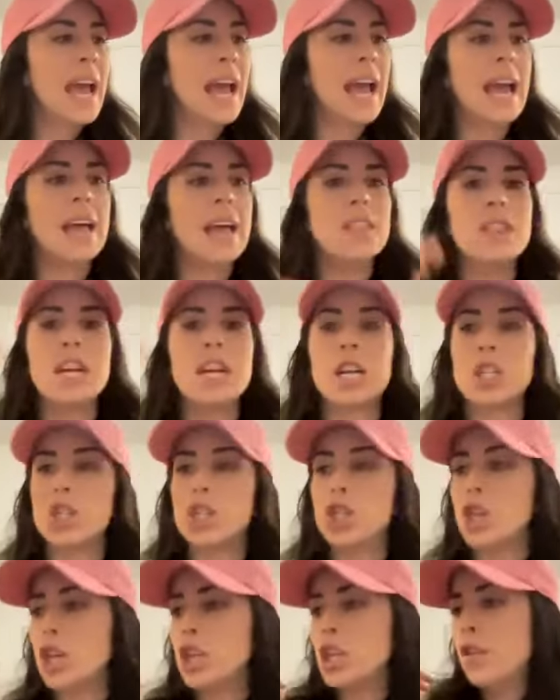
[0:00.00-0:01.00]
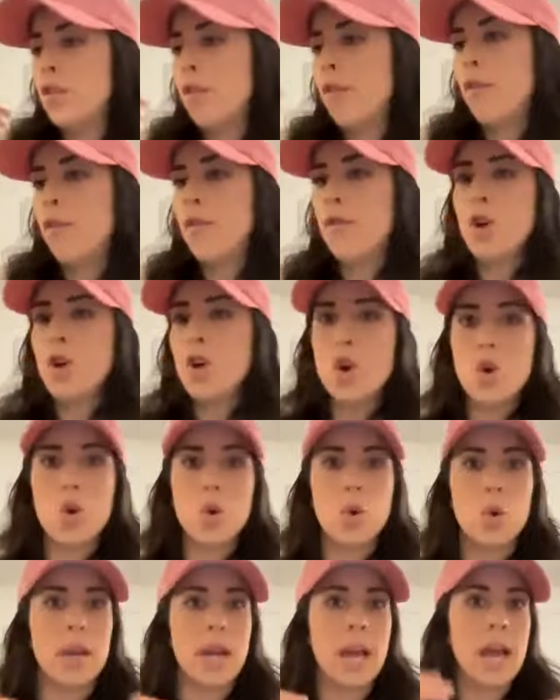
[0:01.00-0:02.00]
and there's just
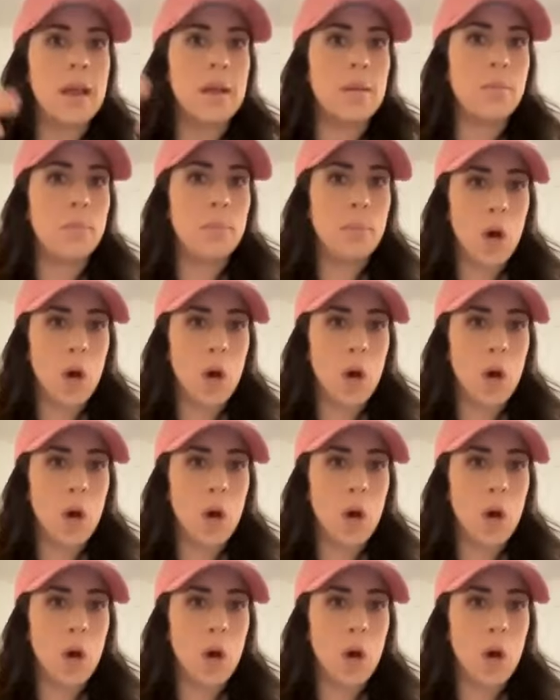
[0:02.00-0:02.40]
food and